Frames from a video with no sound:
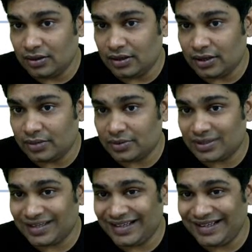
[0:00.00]

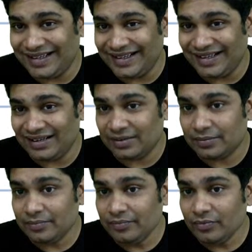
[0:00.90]
times A,
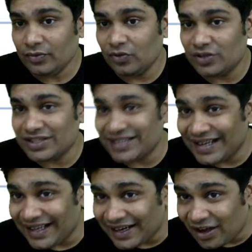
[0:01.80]
which is
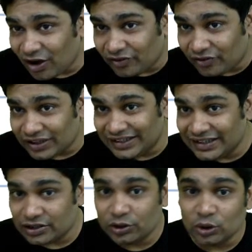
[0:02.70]
the area of
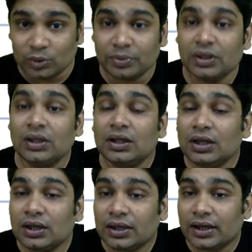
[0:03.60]
this loop,
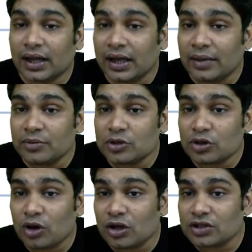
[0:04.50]
times
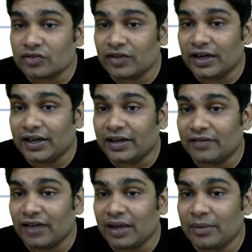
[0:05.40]
cos of 180.
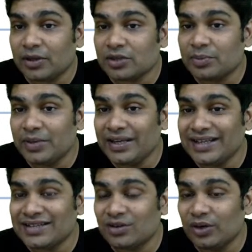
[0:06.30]
Why? Because B
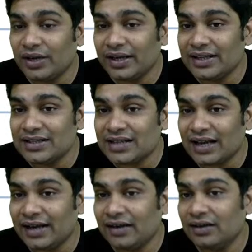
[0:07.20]
is going
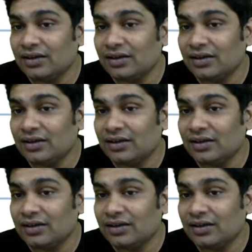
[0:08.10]
inside.